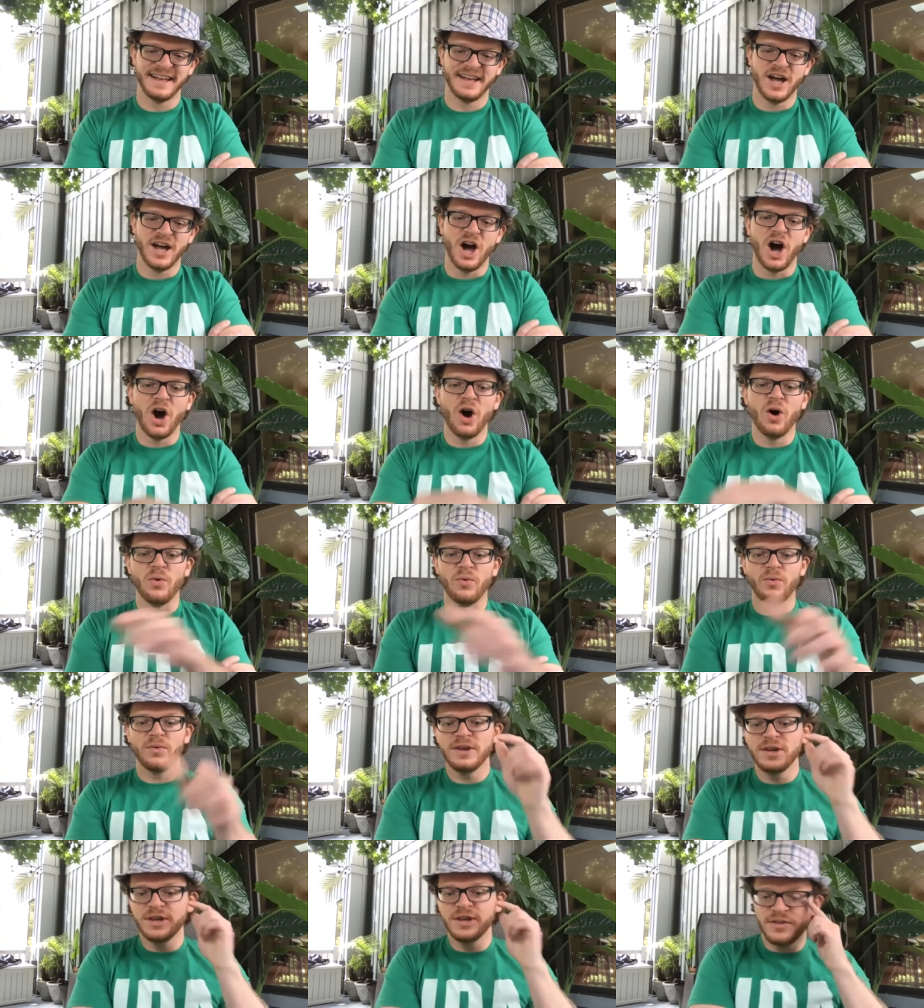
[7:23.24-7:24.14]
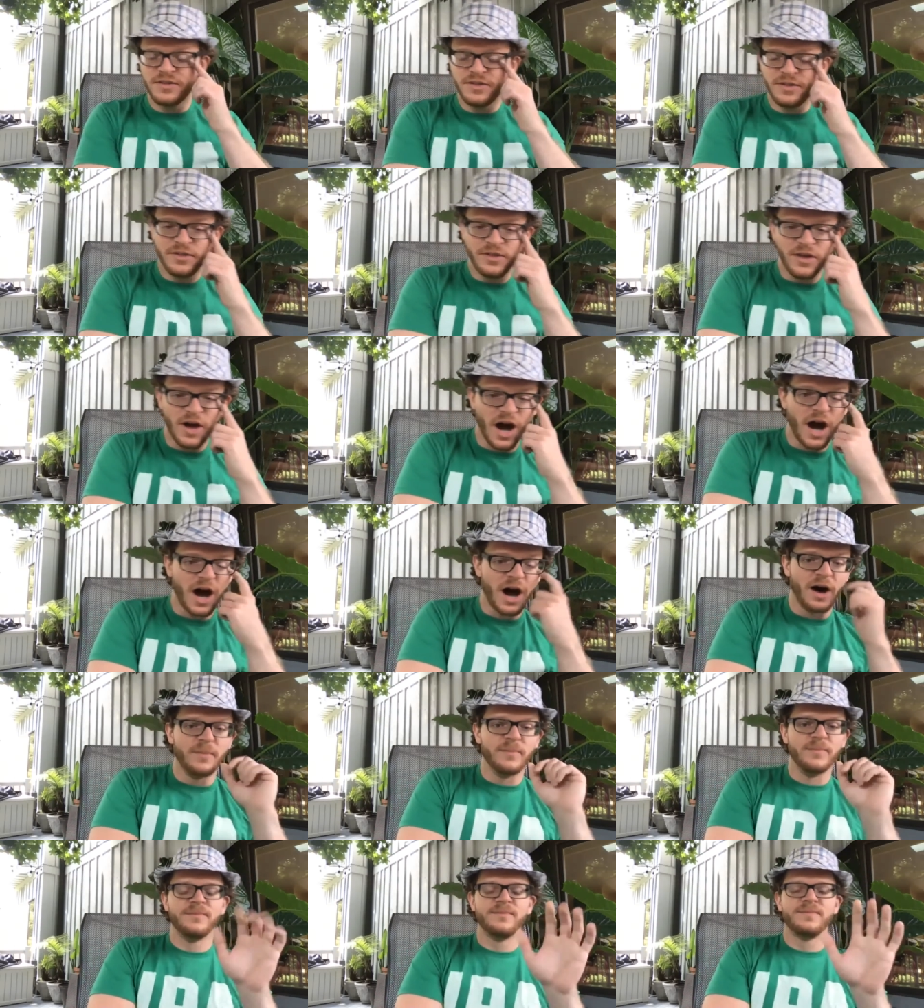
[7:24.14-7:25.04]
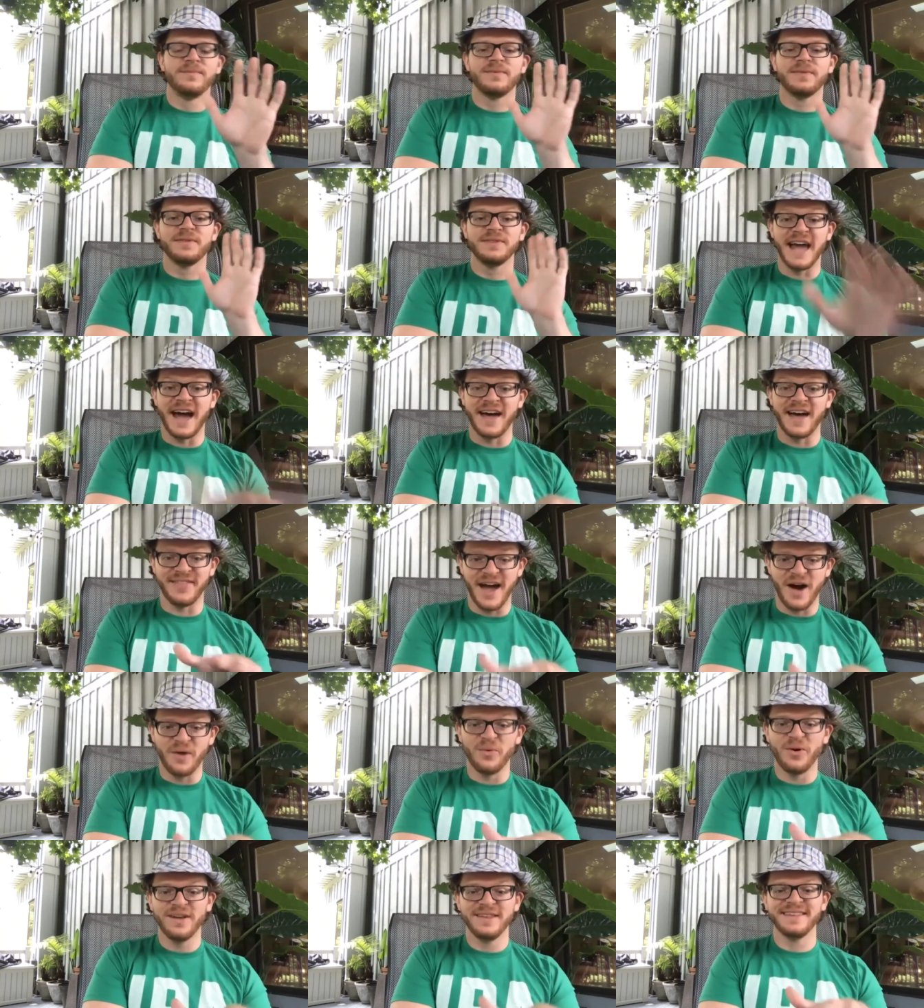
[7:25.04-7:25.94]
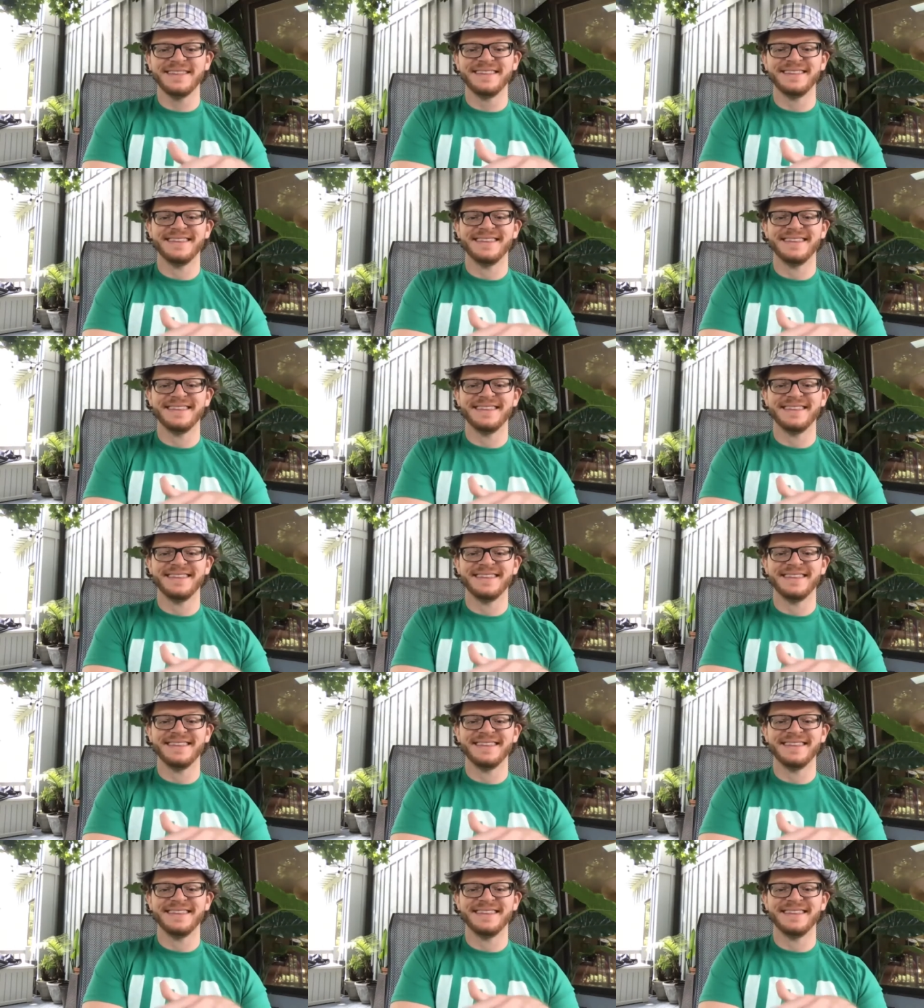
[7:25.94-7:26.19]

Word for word: Oh, you, um, yeah, that one.